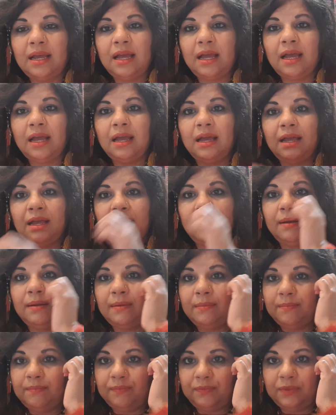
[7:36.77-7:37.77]

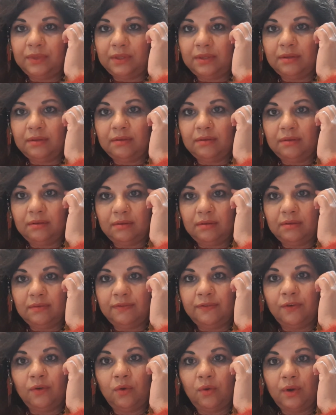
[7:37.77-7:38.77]

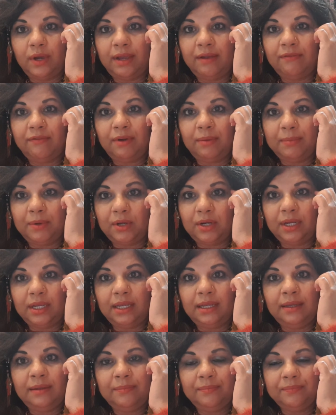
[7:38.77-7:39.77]
for
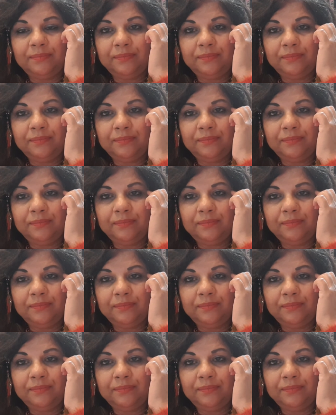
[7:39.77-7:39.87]
everybody?